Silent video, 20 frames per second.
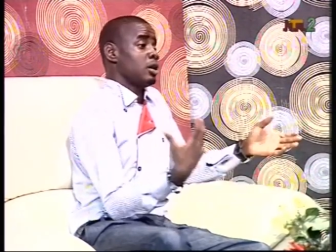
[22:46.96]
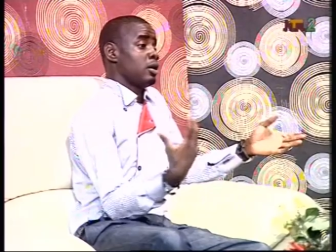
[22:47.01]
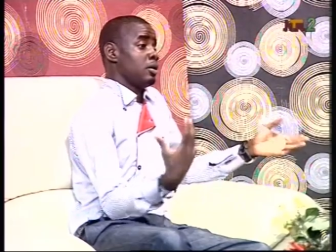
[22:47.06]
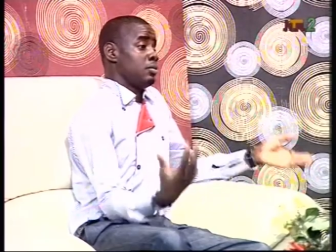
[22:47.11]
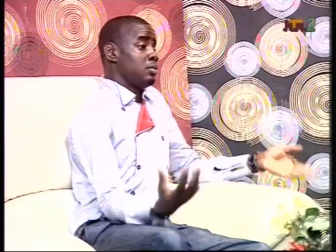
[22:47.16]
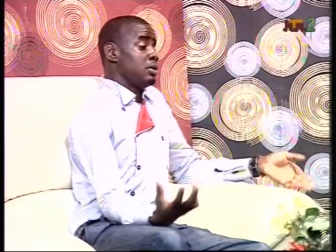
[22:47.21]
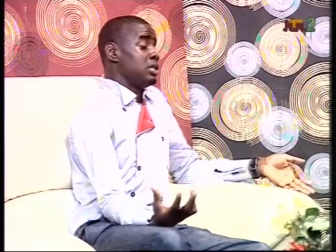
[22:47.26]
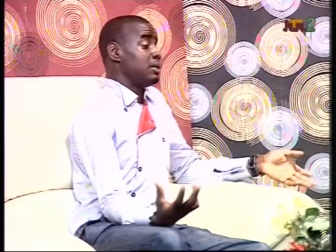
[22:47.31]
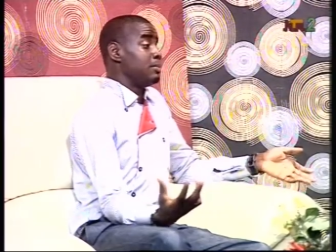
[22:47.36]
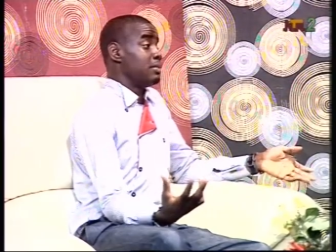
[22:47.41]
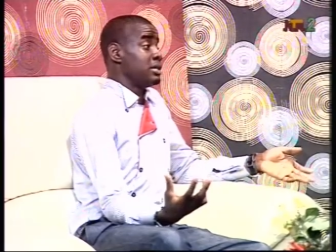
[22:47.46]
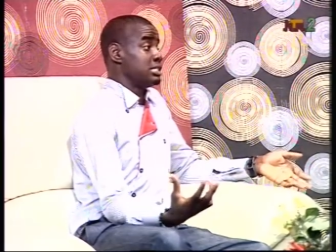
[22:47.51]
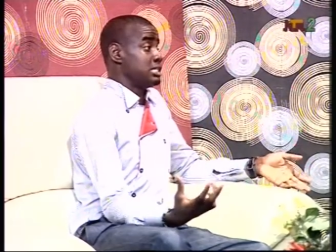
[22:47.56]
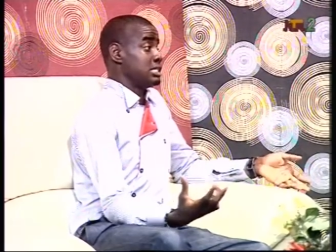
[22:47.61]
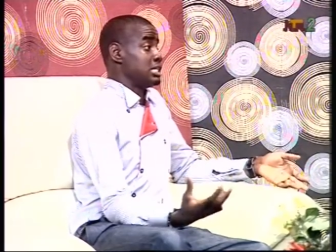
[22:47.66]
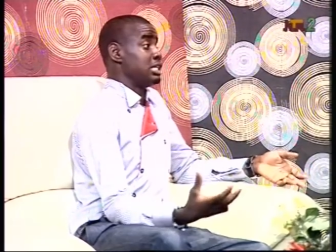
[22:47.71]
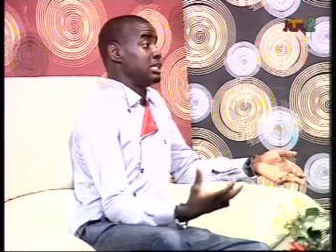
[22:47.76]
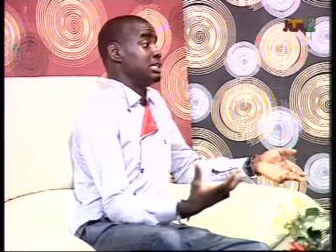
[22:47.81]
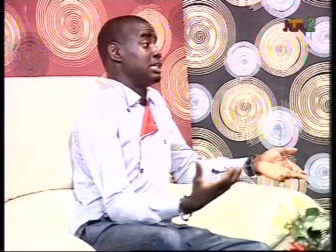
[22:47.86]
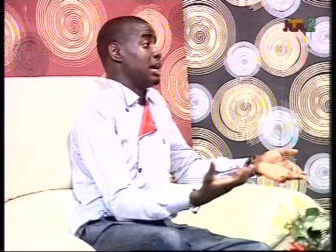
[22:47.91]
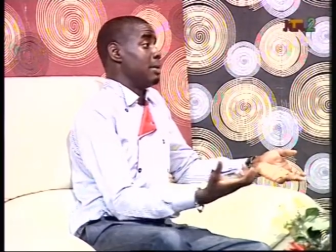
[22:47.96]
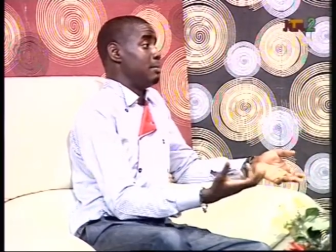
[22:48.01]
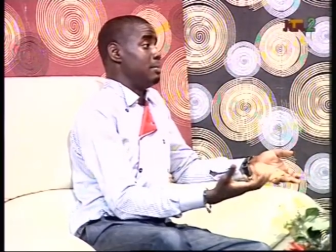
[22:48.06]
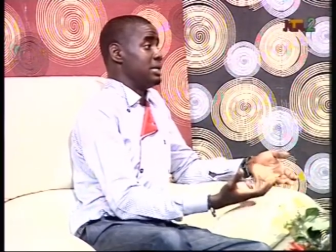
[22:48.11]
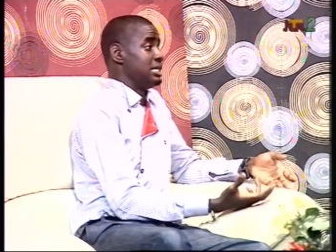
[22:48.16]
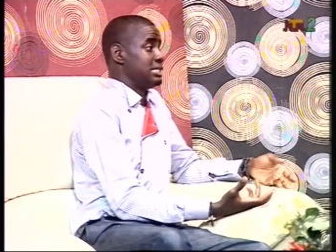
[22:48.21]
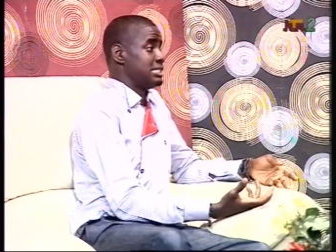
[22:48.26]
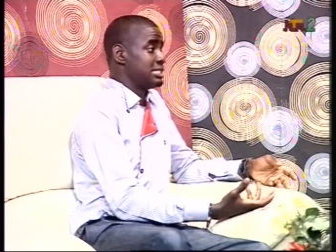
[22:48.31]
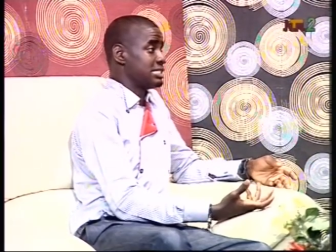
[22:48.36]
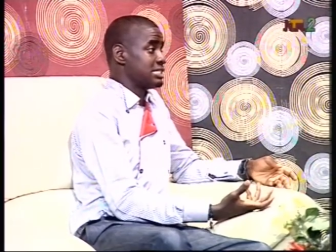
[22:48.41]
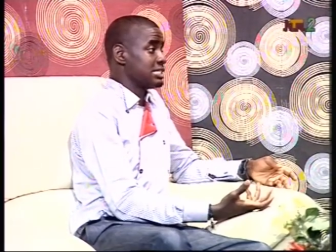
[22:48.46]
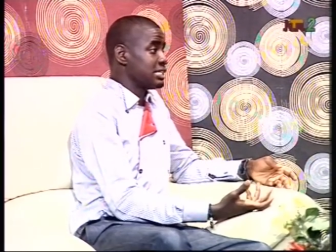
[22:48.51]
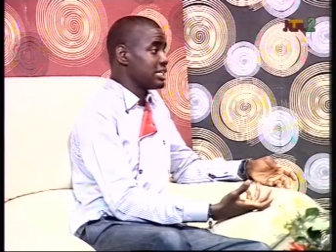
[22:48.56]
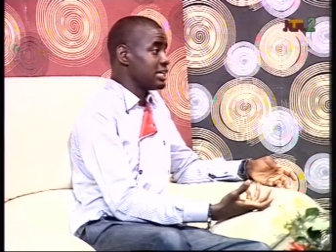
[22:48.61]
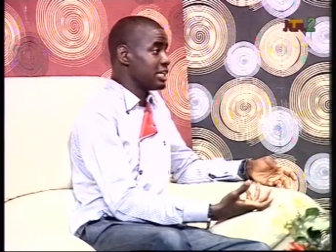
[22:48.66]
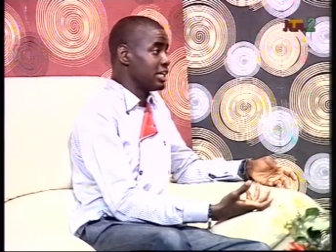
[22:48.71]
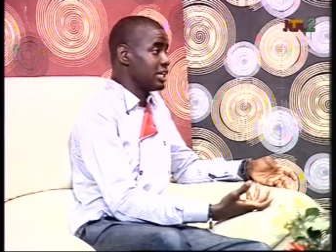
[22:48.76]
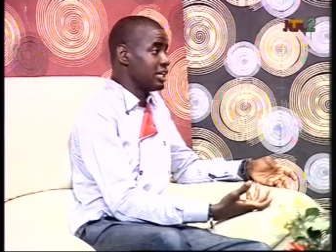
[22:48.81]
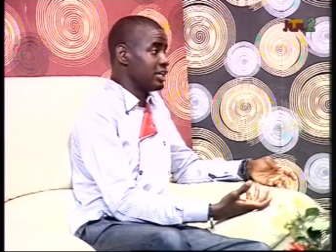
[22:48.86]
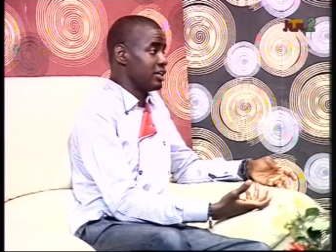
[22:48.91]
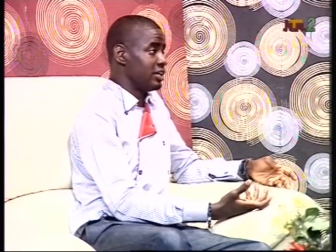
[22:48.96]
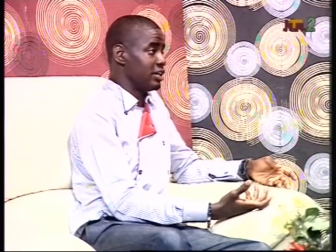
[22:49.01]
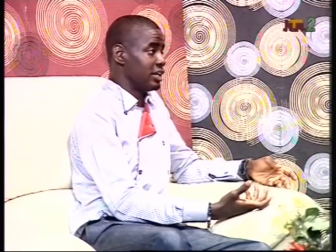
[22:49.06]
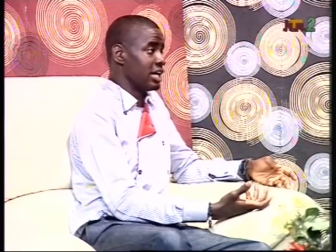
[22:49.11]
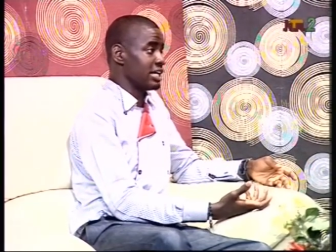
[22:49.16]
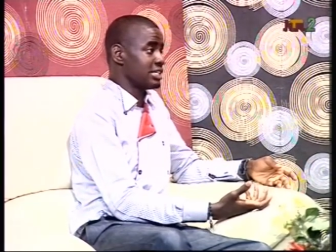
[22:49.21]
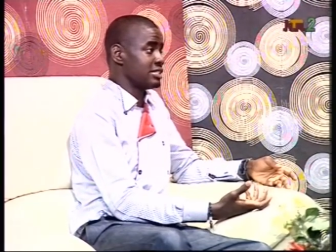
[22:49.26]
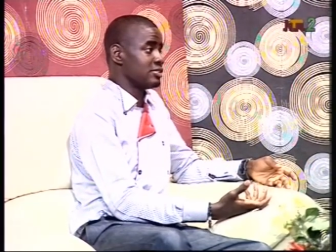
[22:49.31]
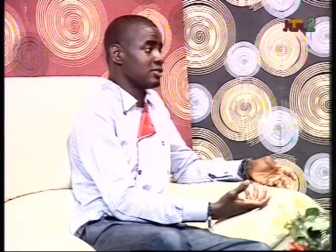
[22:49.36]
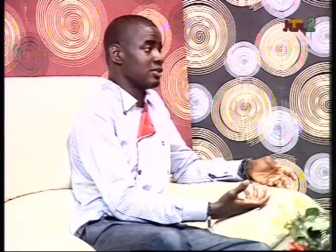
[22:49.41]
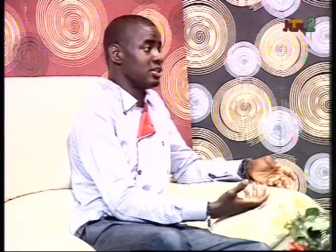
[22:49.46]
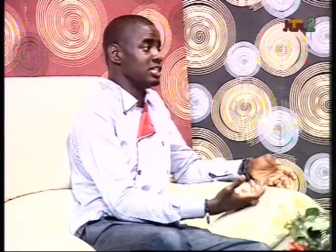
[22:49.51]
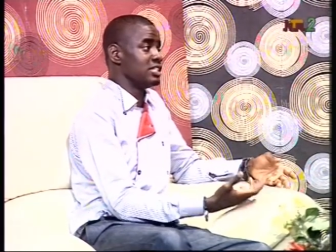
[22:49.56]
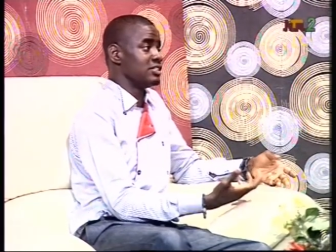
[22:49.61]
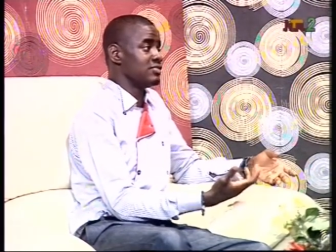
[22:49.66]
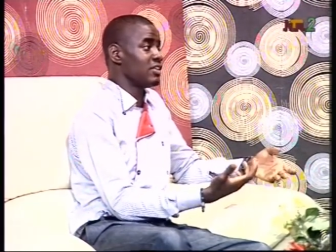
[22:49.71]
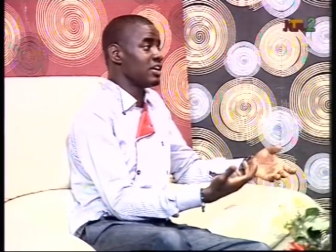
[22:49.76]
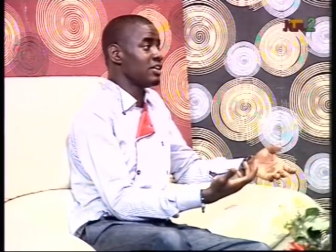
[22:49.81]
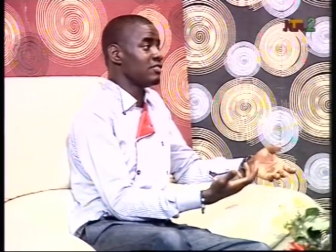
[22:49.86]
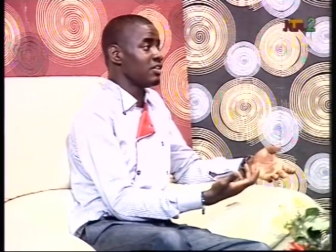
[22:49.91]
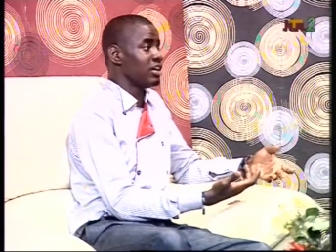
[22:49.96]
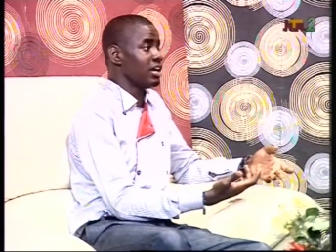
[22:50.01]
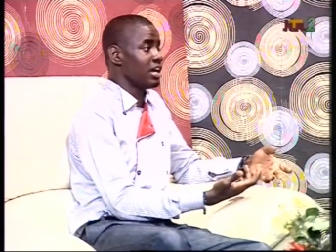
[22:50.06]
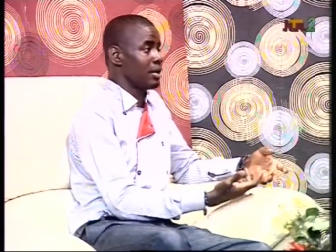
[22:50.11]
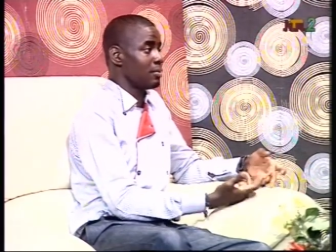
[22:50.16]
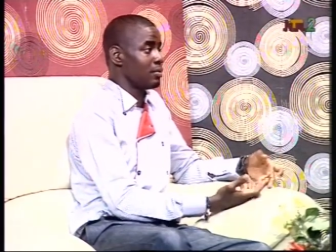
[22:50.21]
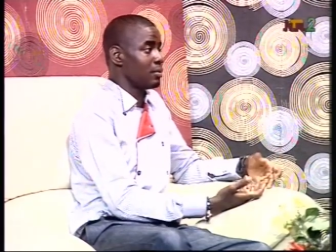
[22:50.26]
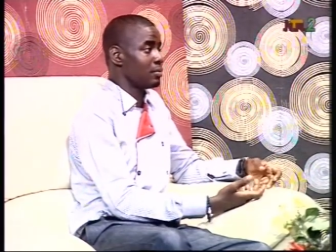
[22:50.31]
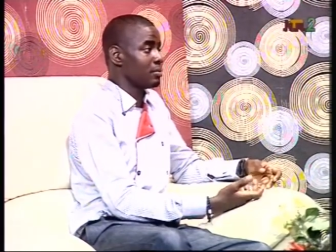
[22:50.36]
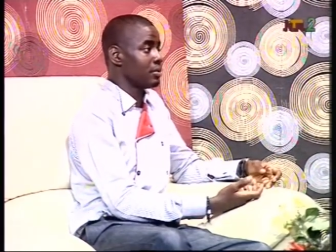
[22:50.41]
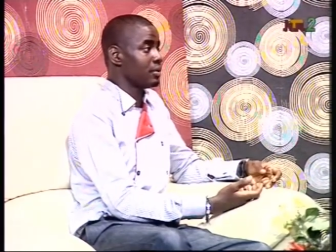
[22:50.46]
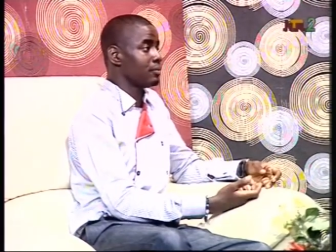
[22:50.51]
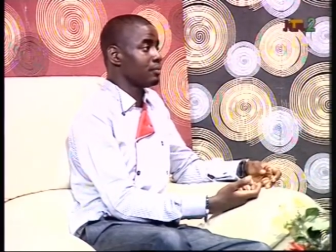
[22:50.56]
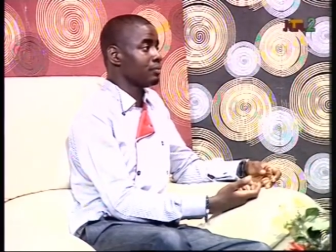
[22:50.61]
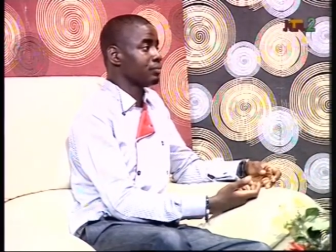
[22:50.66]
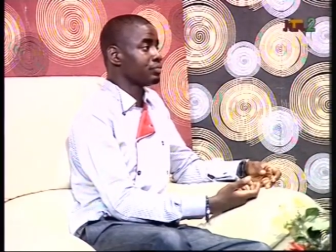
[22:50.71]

really basically they are beads you get so okay, it's very, very specific accurate. type